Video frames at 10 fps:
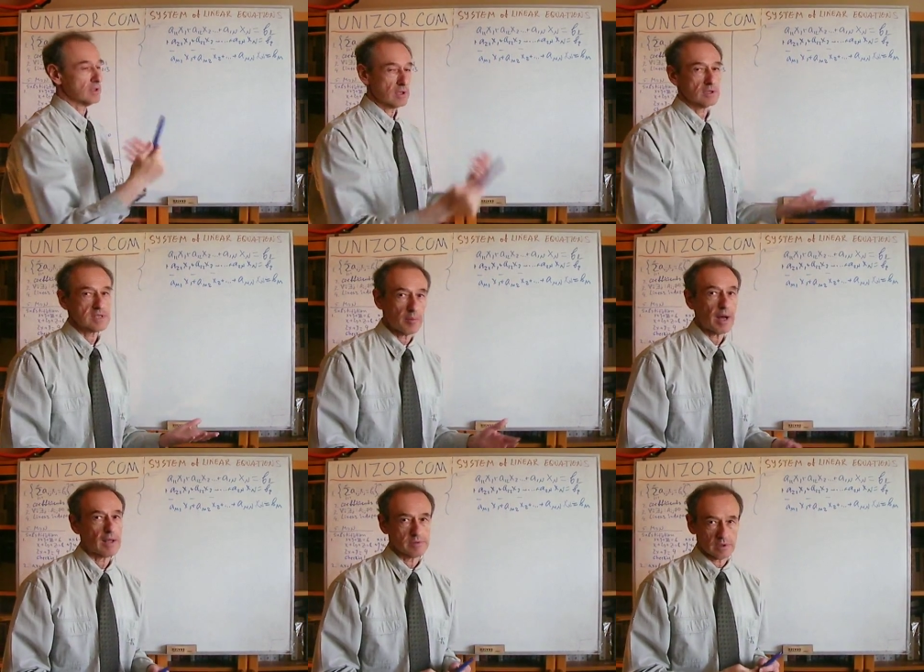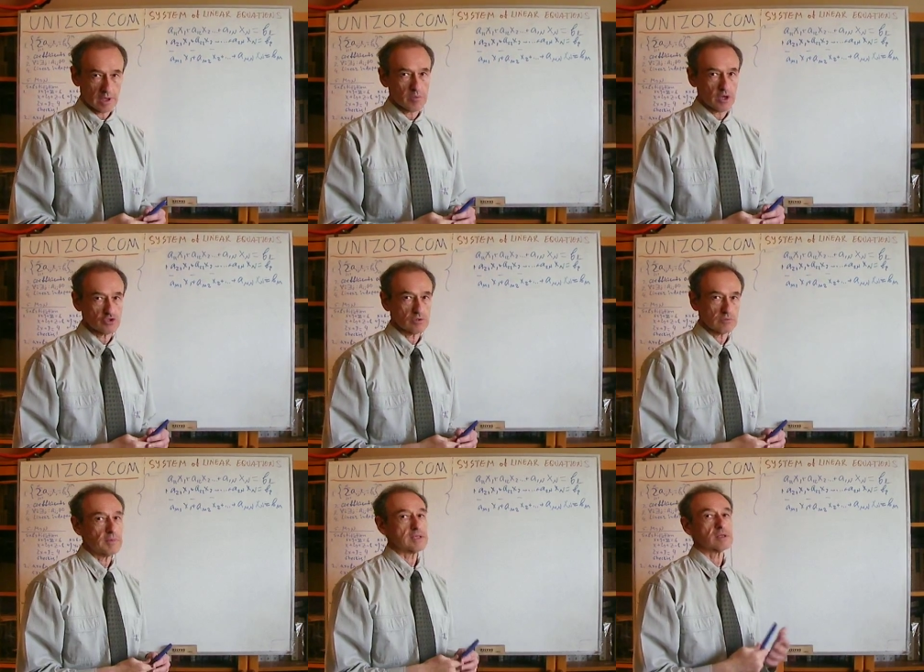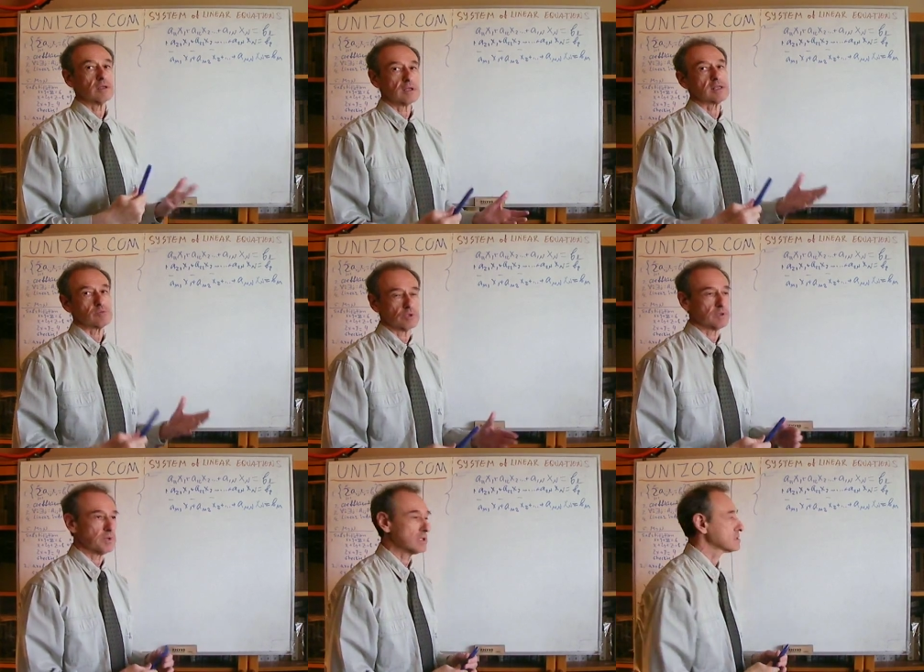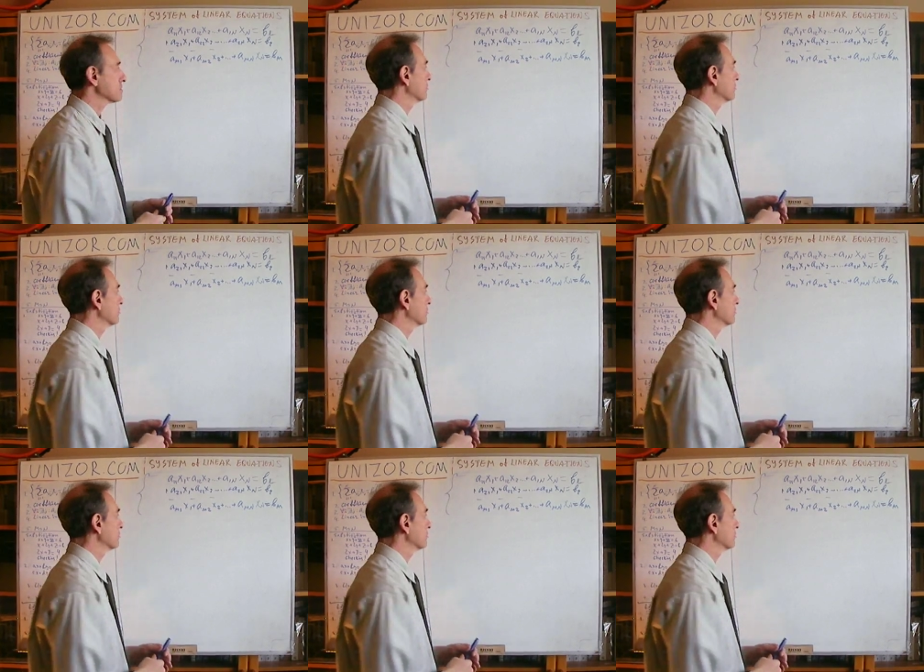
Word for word: some other equation. Basically, that's what it means.